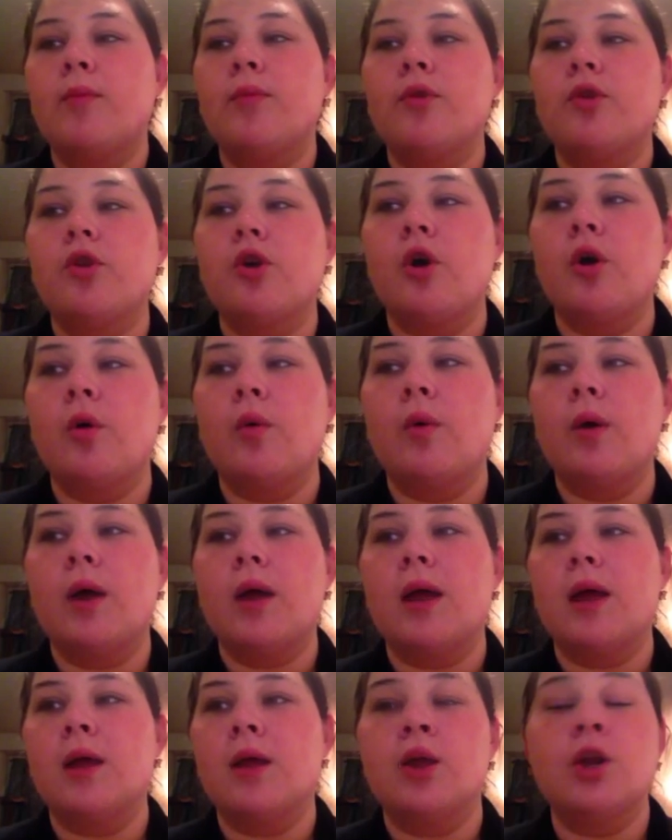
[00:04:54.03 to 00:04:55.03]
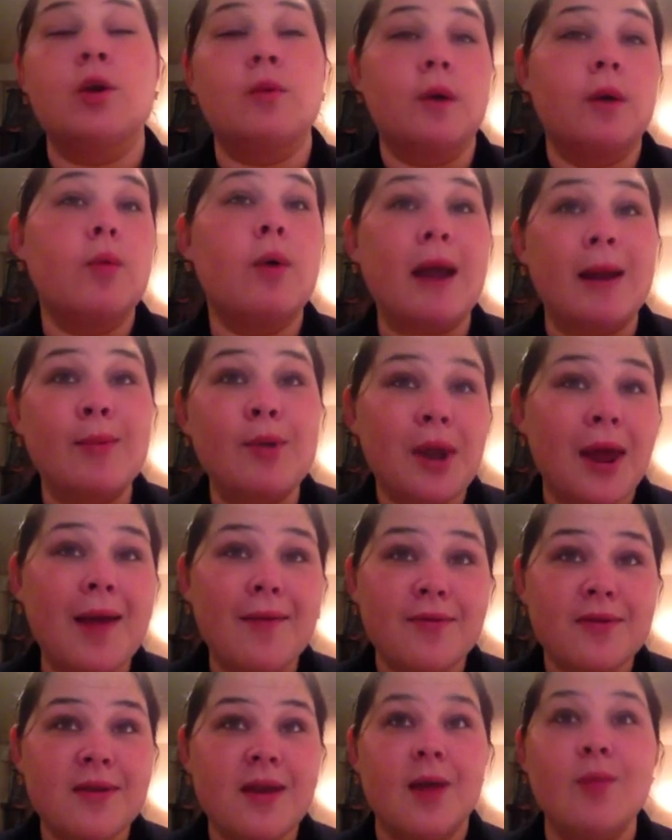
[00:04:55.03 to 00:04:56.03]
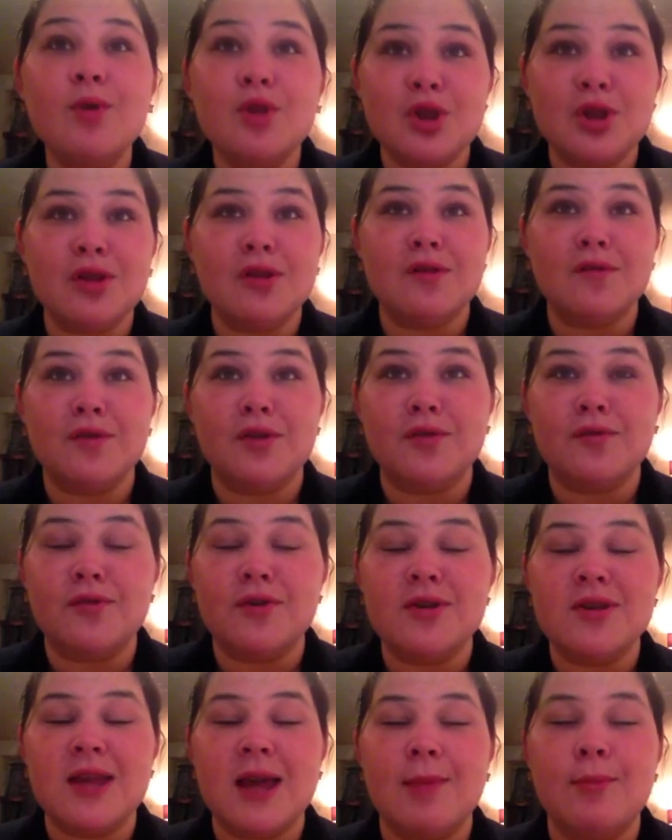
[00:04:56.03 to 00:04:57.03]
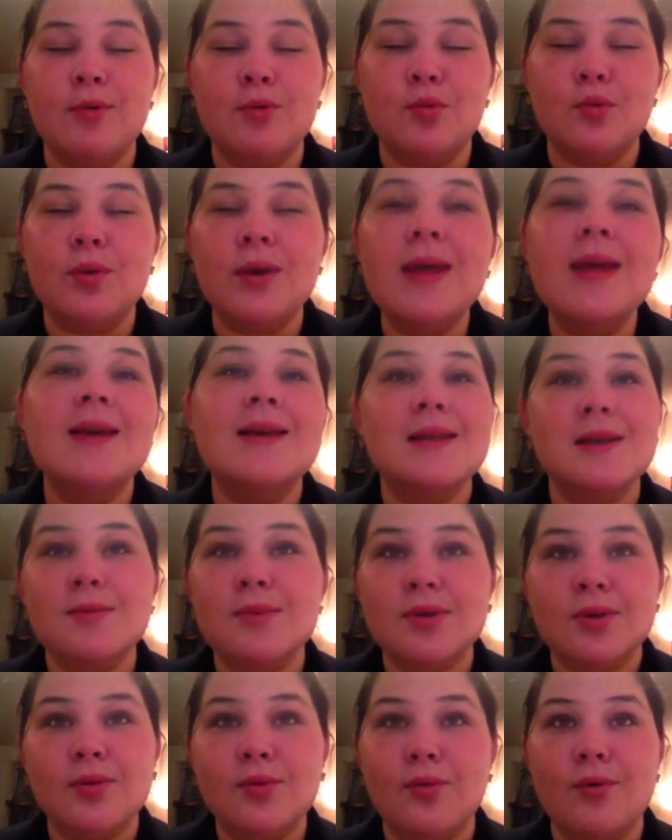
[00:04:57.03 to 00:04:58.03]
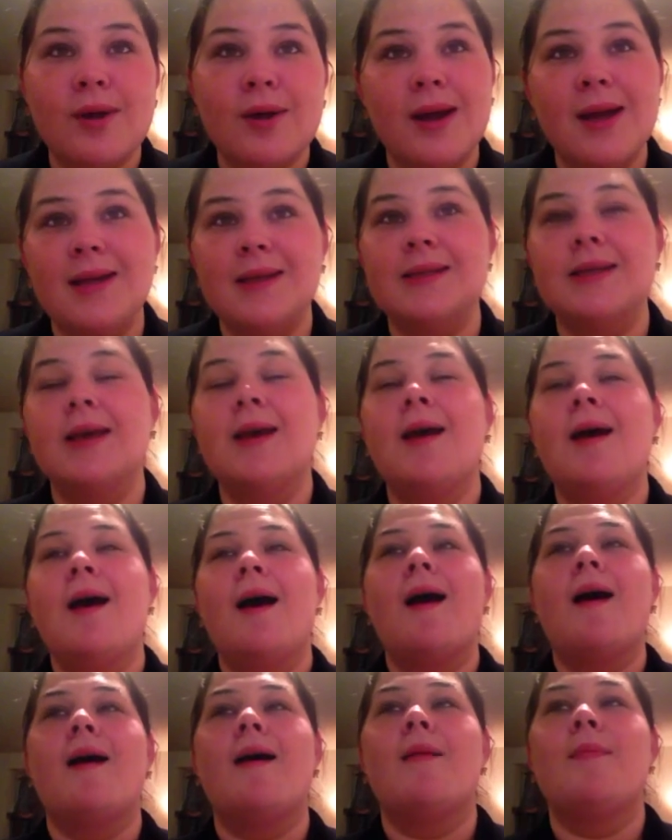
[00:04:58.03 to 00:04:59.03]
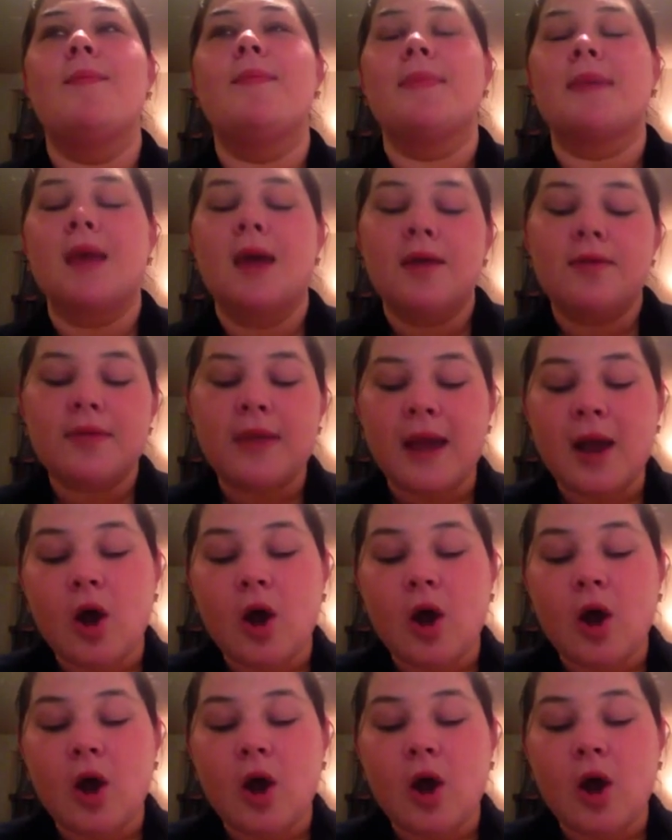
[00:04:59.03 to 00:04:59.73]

So, you know, we were able to have sandwiches for the first time in weeks. It was great. They